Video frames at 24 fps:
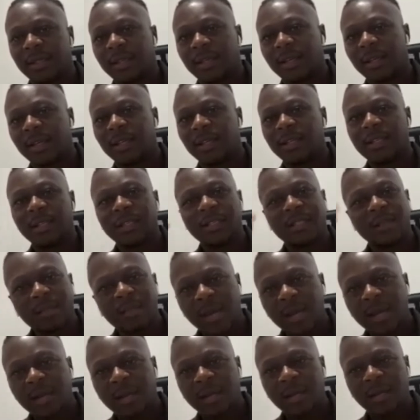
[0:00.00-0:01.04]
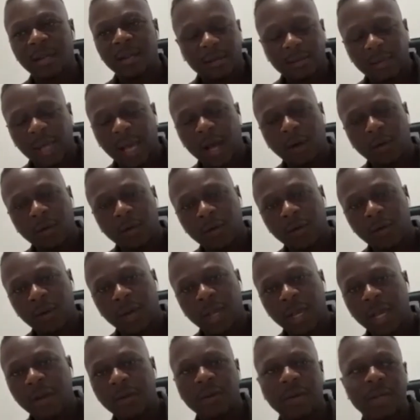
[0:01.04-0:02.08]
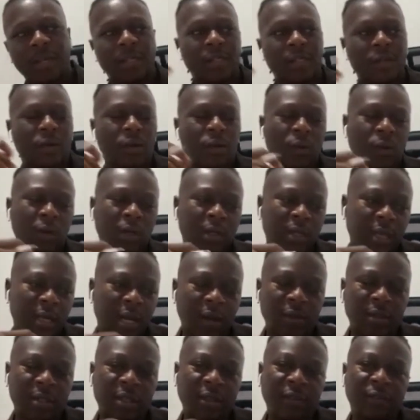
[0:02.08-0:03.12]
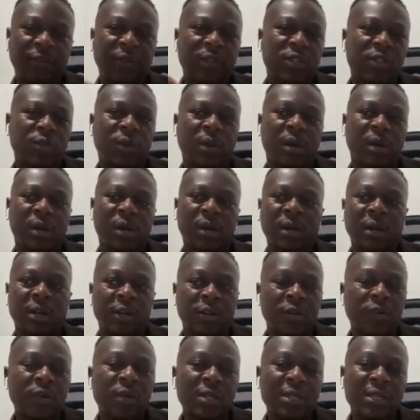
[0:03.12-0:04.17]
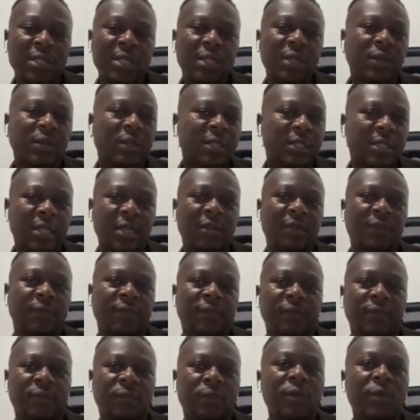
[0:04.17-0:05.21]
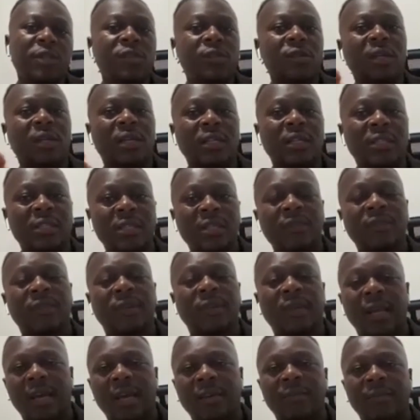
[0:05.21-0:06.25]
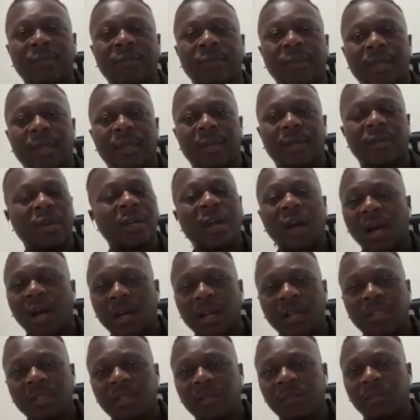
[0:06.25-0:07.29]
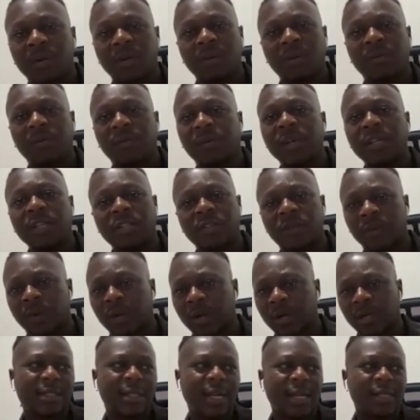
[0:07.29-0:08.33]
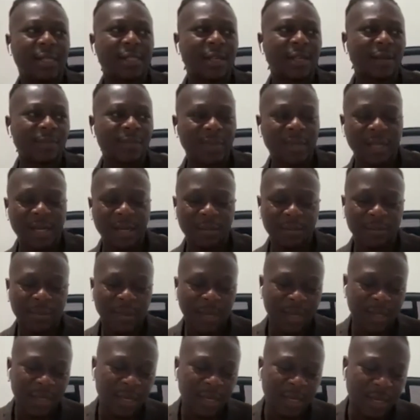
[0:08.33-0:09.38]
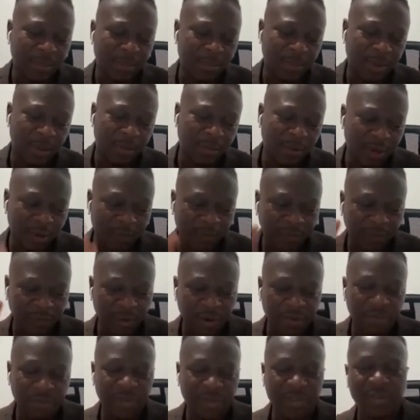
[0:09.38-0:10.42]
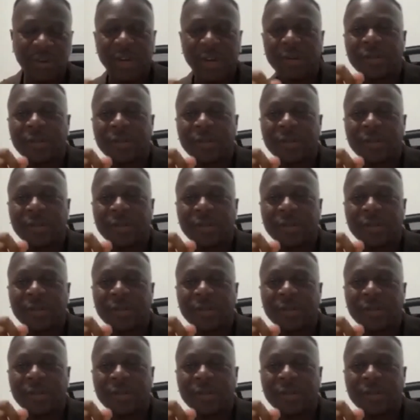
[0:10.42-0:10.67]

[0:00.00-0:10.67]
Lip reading: It doesn't matter how your hair is or how different you are. You can still achieve what you can achieve in life, regardless of whatever race you are. That's something that I think I'm going to forever try to